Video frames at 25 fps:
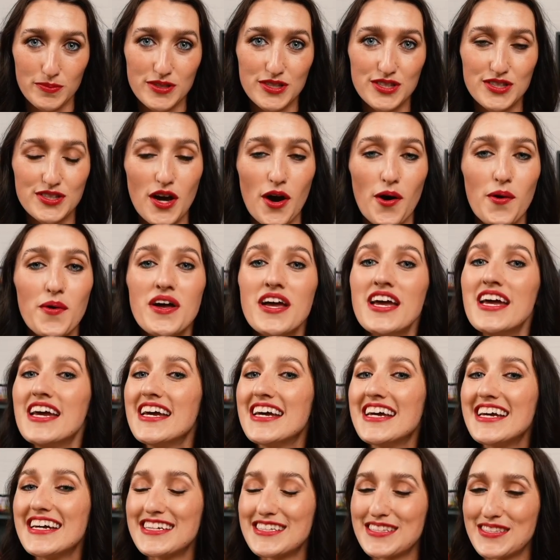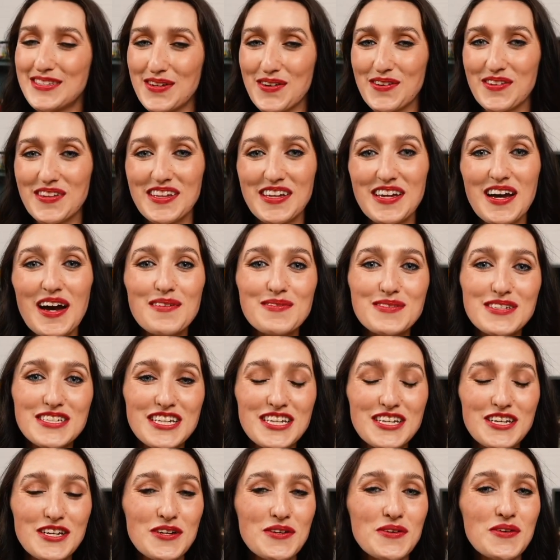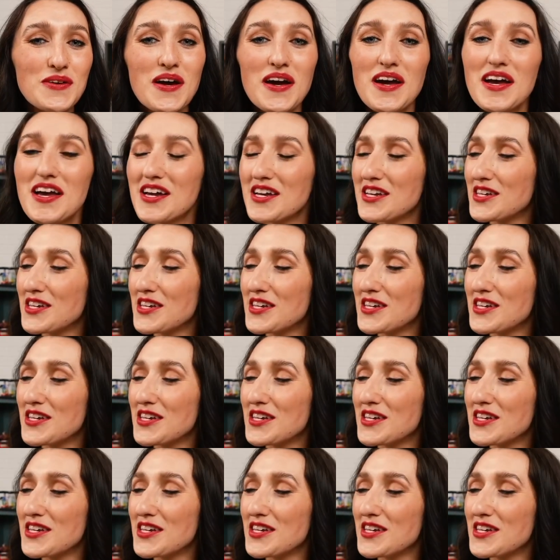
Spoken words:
So it's totally up to you.